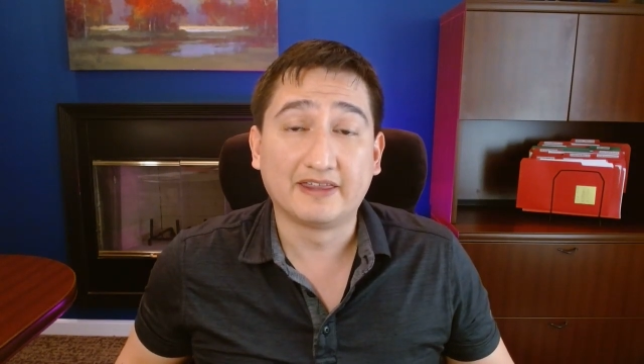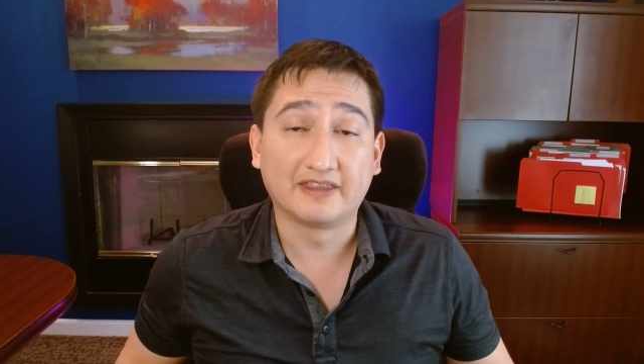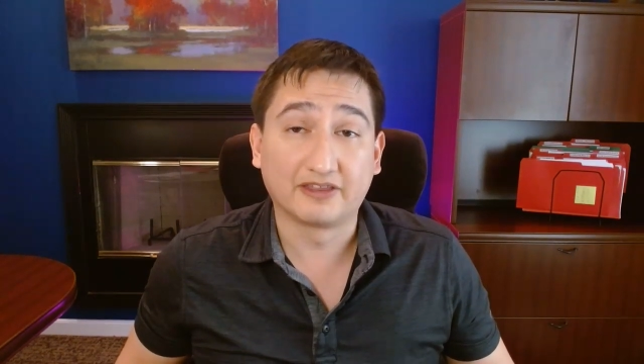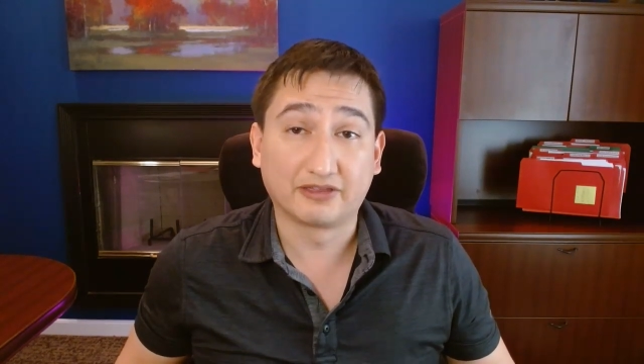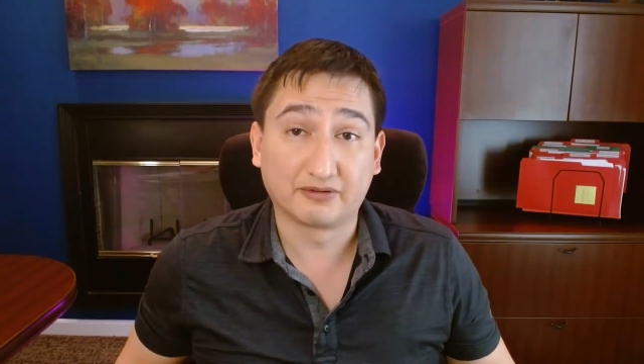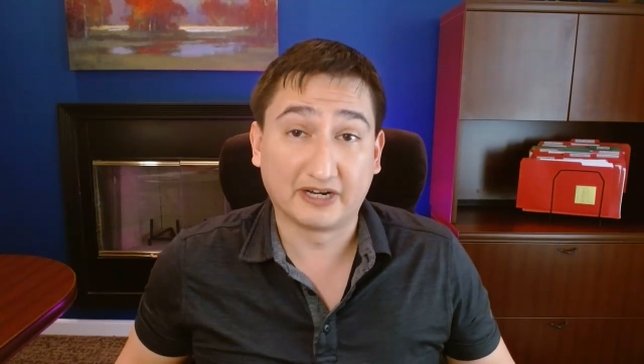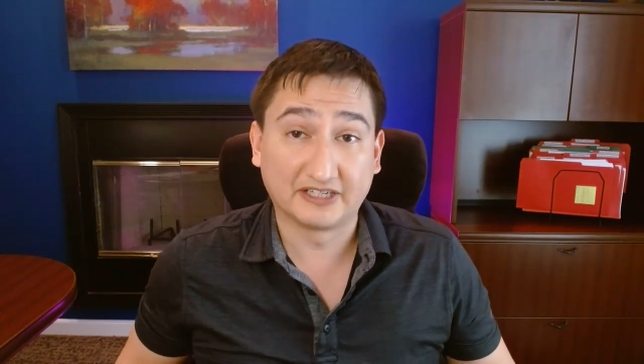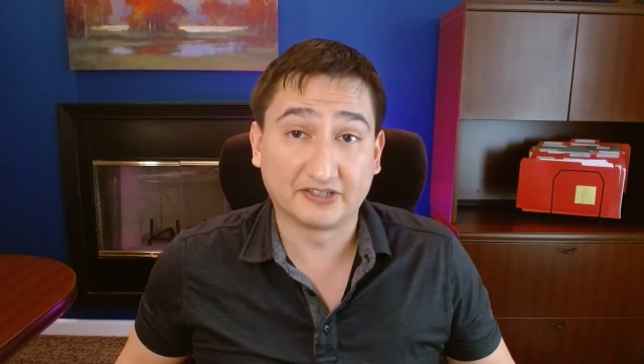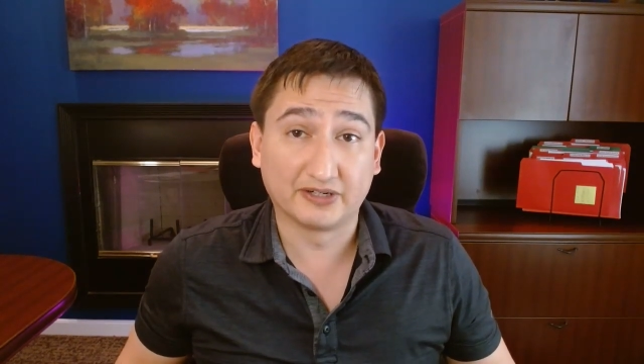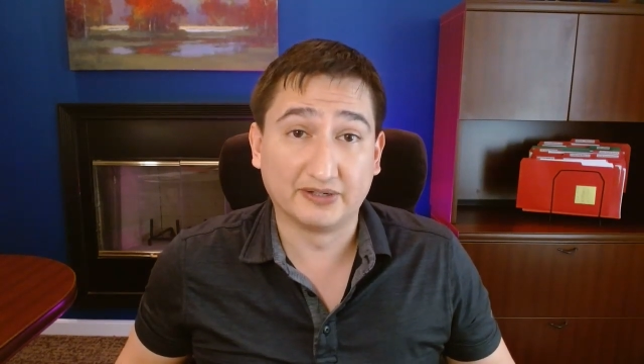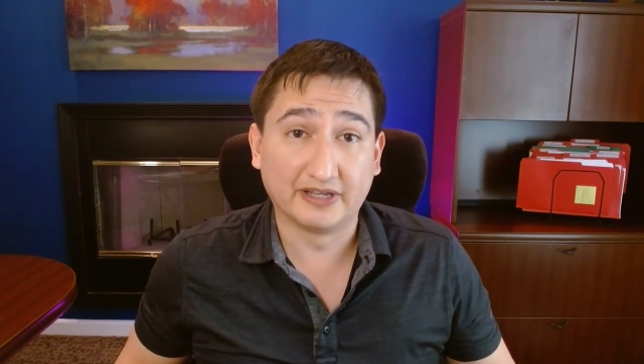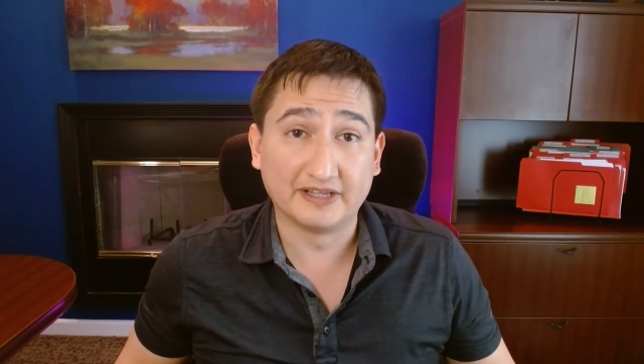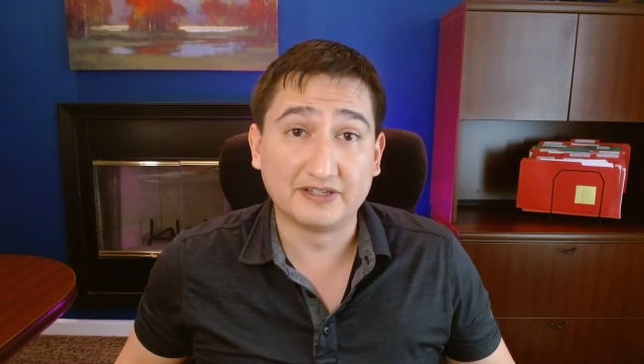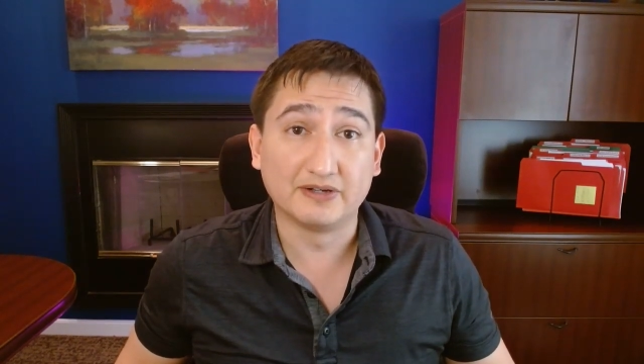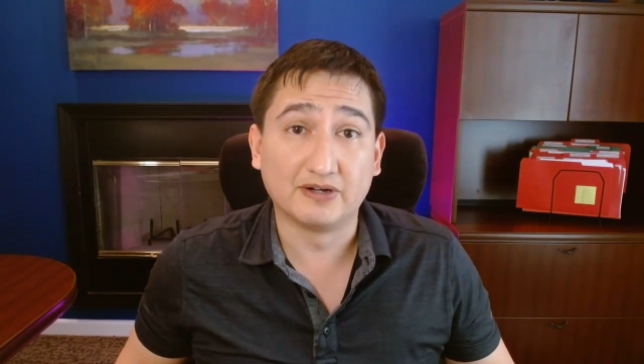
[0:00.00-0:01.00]
the
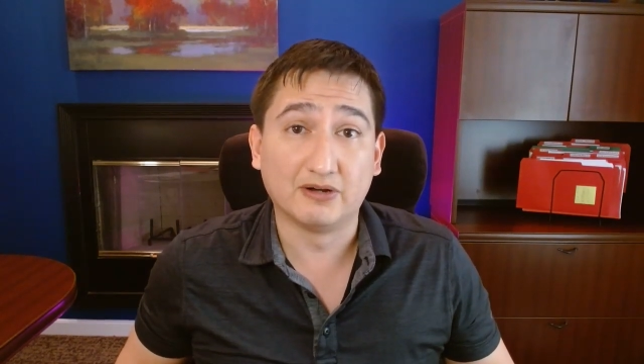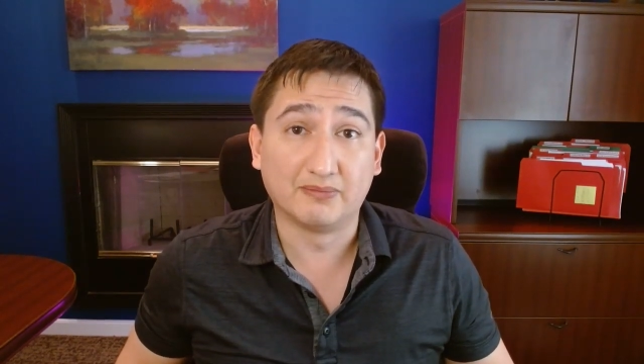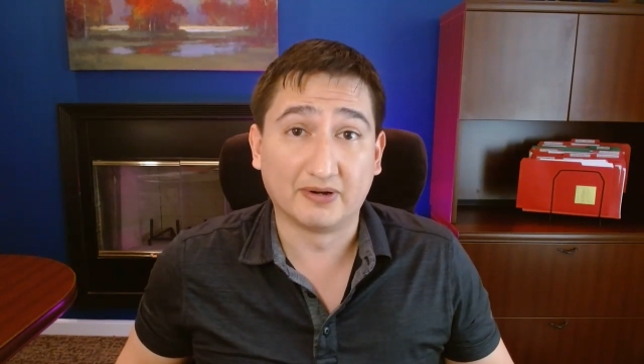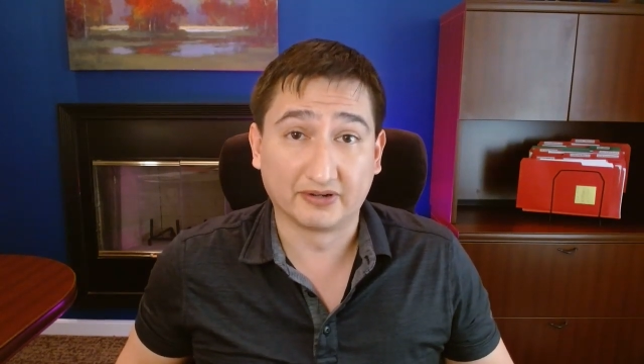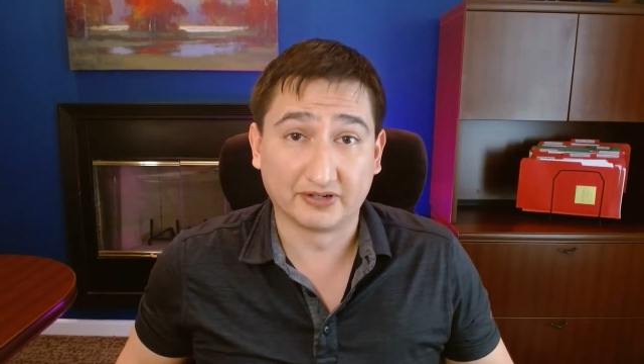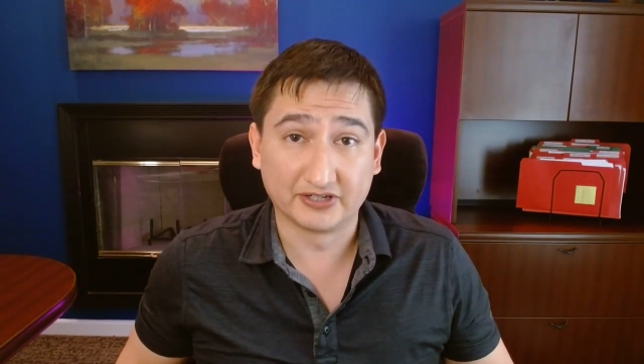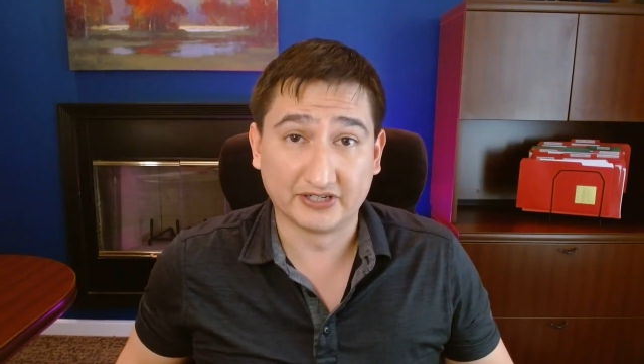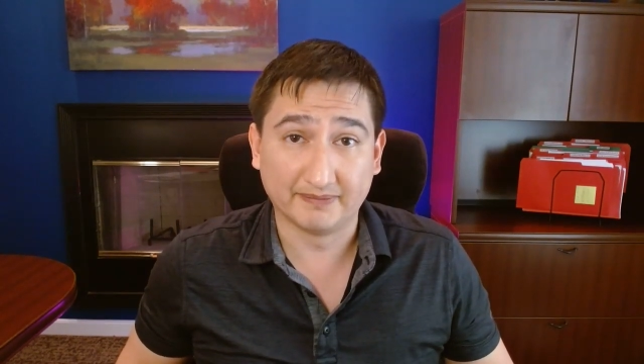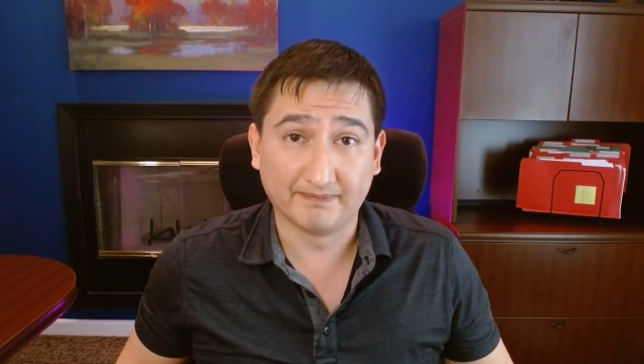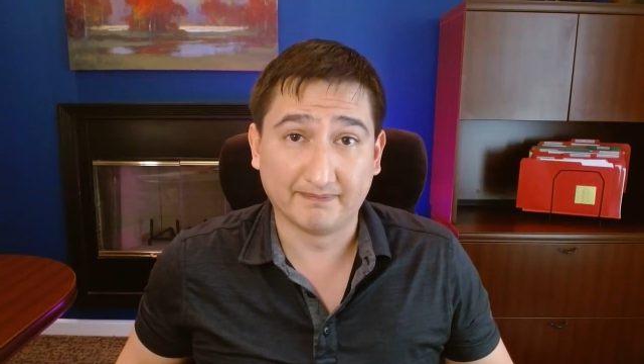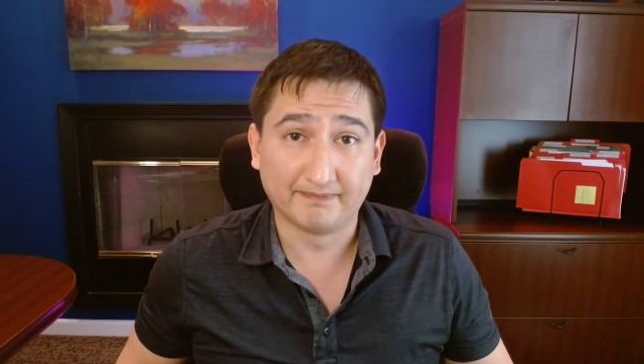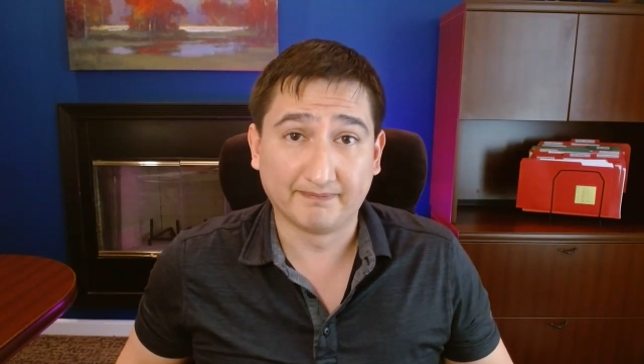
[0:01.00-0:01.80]
threshold into home ownership.